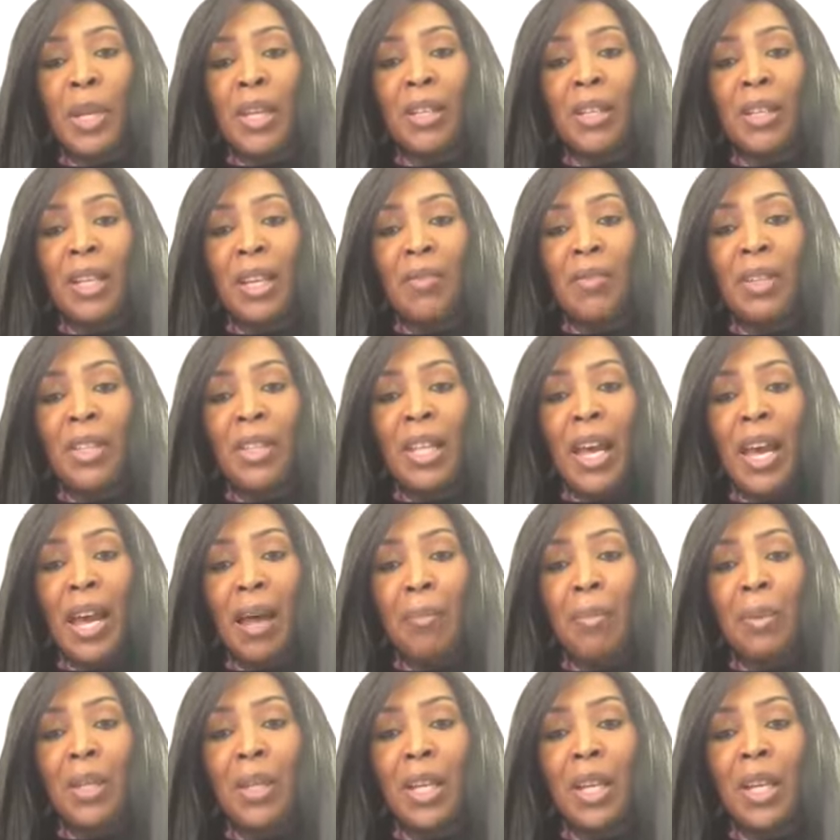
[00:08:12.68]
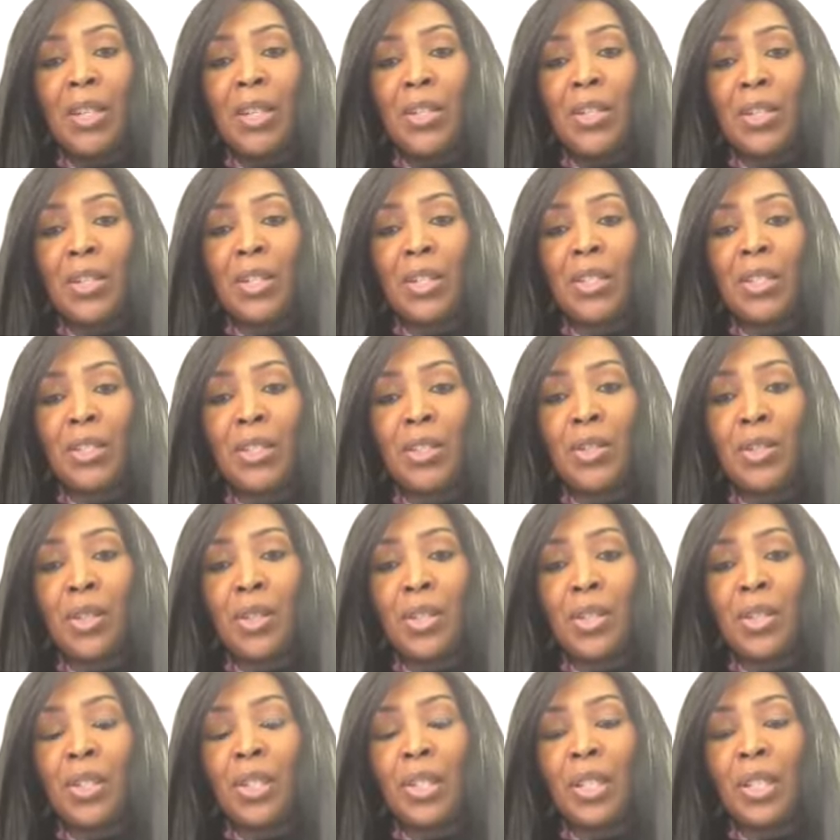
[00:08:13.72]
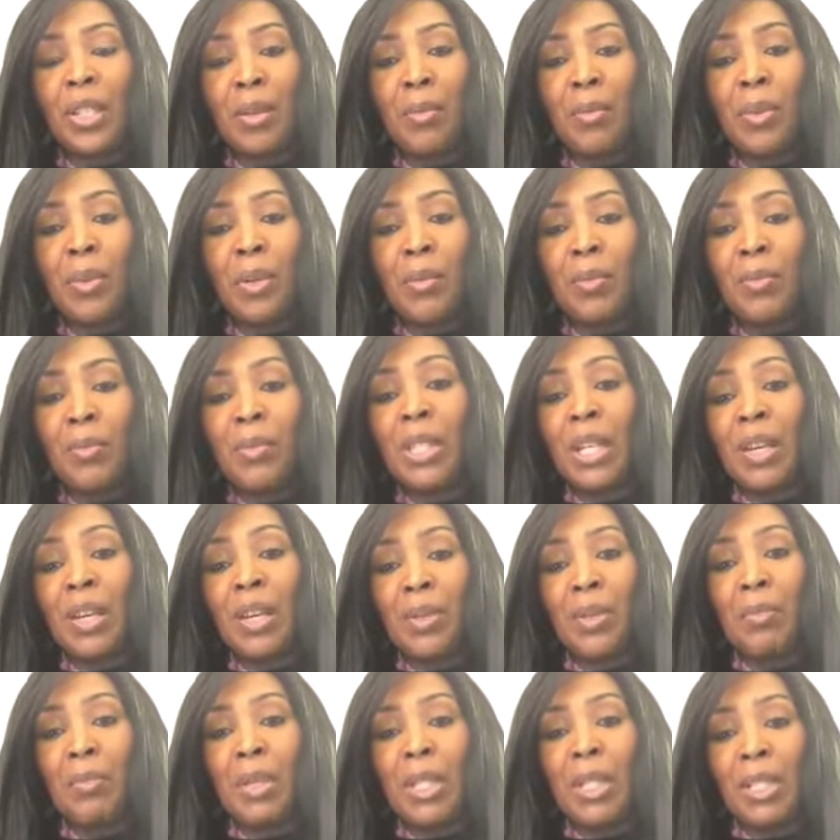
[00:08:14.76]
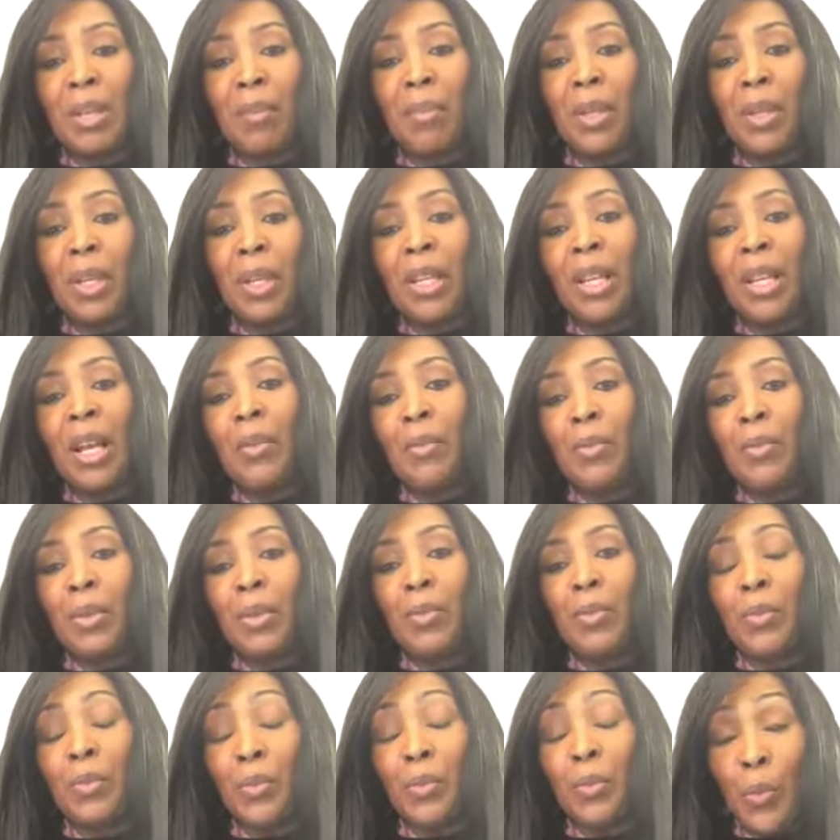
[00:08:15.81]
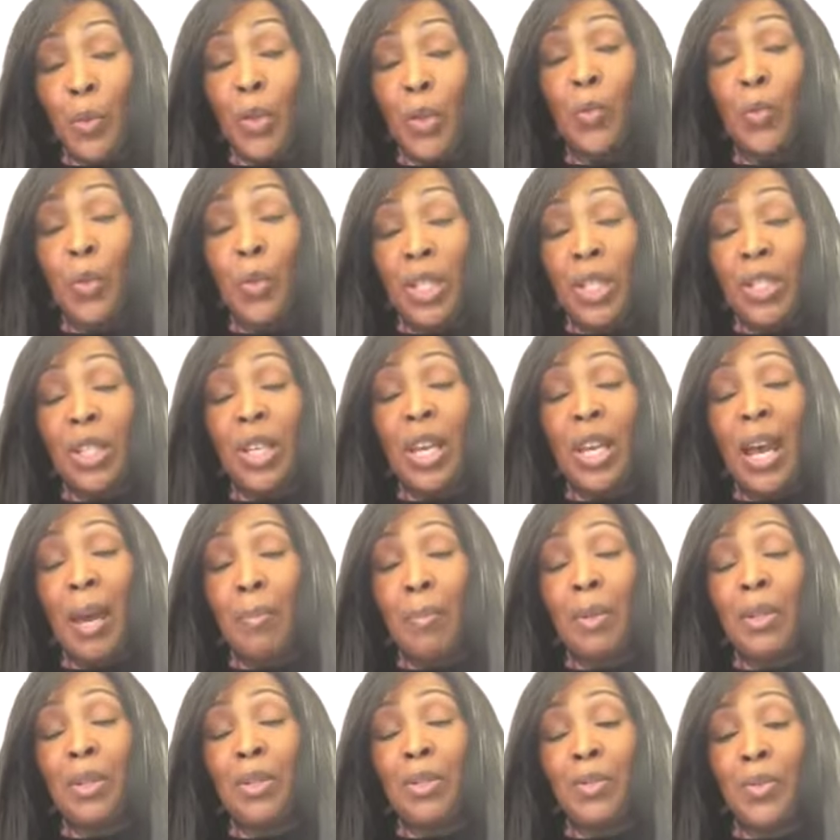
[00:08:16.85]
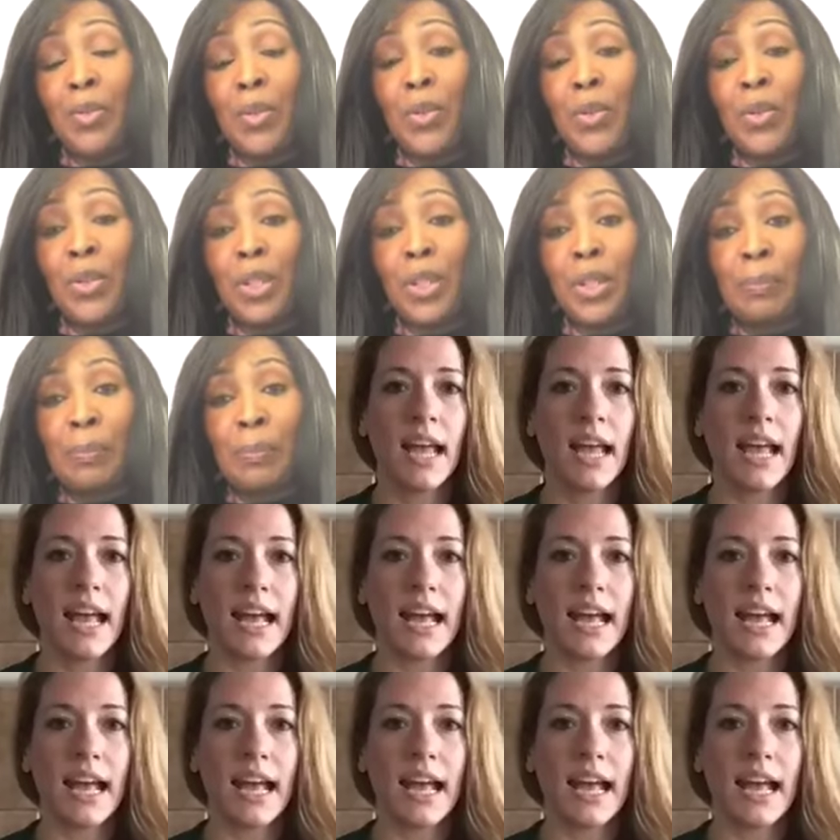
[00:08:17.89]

giving that application to them would definitely be something that I would want to happen in the future.